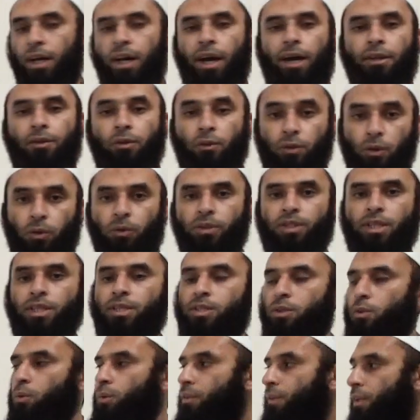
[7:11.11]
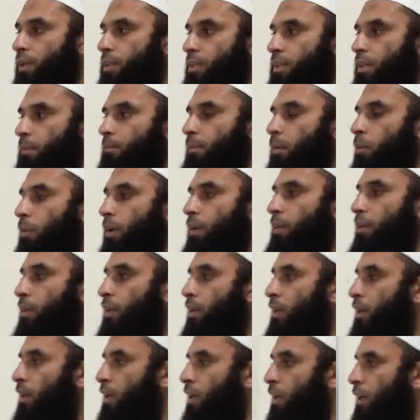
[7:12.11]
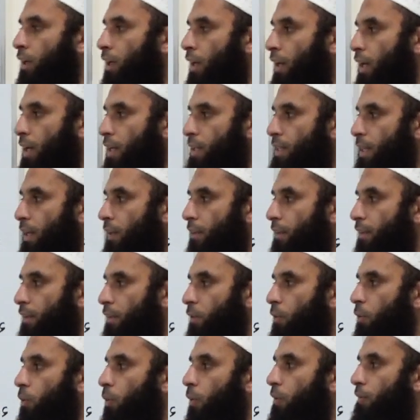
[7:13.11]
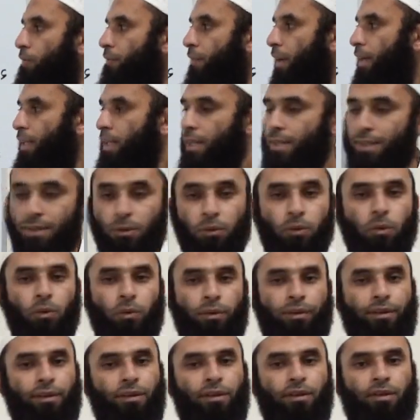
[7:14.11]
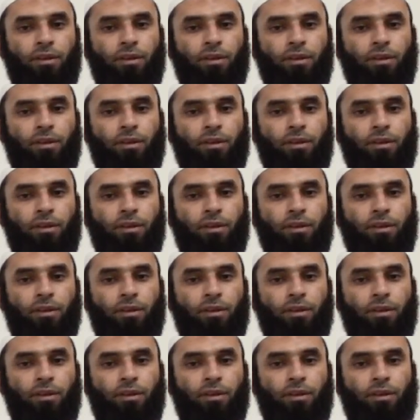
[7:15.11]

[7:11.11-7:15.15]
And you notice two things. Number one is that you won't find a sukun